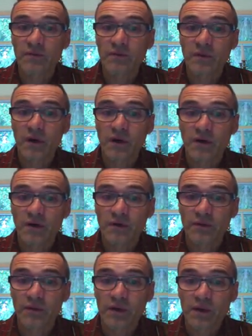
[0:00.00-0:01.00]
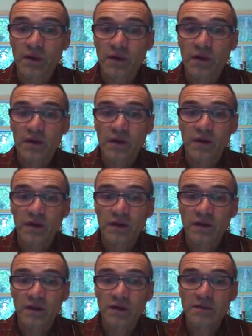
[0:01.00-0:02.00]
on Earth.
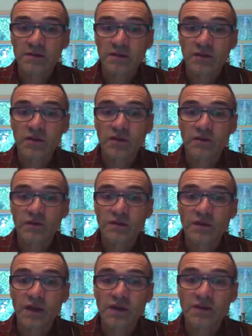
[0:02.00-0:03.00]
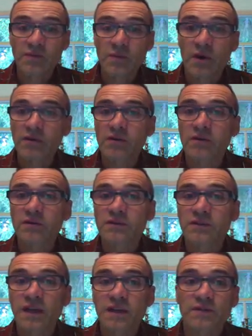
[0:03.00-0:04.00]
It is the universal energy molecule. It
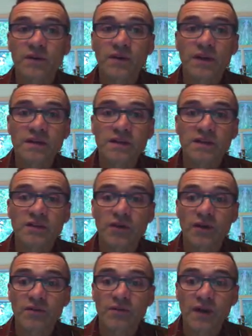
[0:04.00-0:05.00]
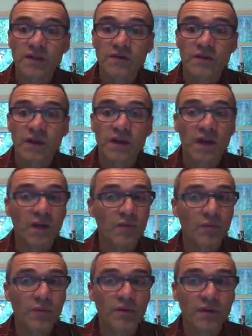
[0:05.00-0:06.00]
stands for adenosine triphosphate, and
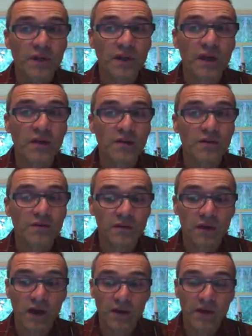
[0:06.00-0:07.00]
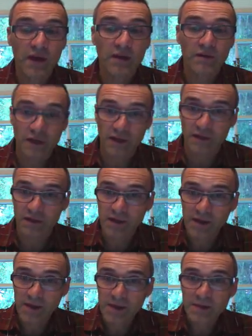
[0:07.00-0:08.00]
we'll be looking at that later.
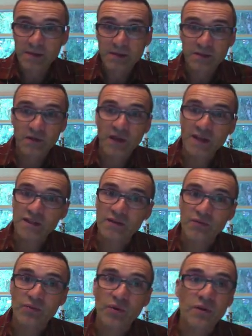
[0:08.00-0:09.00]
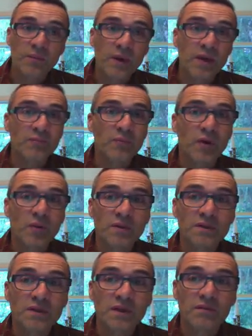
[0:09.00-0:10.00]
So that's the real main
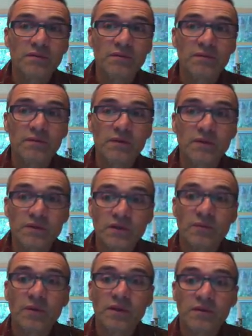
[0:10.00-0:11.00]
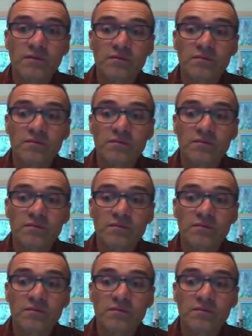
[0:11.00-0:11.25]
purpose of consuming